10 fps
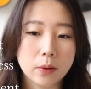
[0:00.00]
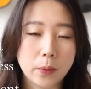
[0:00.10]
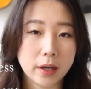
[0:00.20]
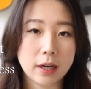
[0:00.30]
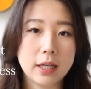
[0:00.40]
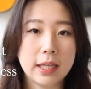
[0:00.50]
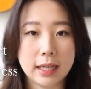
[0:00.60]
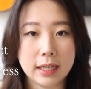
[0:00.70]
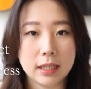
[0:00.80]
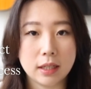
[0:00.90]
what are
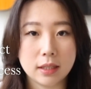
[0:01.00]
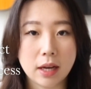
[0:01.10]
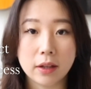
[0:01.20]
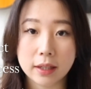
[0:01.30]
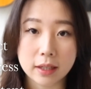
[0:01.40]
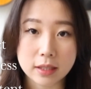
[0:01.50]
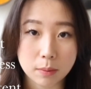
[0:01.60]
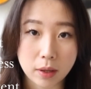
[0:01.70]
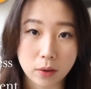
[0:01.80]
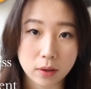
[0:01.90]
they telling us
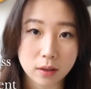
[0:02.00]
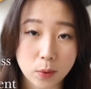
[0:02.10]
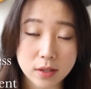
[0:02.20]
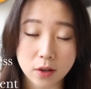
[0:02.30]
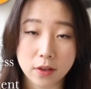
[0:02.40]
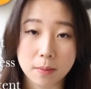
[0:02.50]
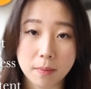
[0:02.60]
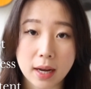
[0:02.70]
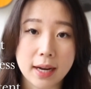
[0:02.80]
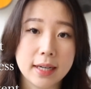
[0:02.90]
about? What's on their
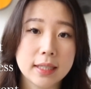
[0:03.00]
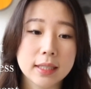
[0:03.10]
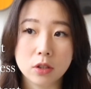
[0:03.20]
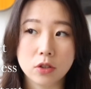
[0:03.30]
mind?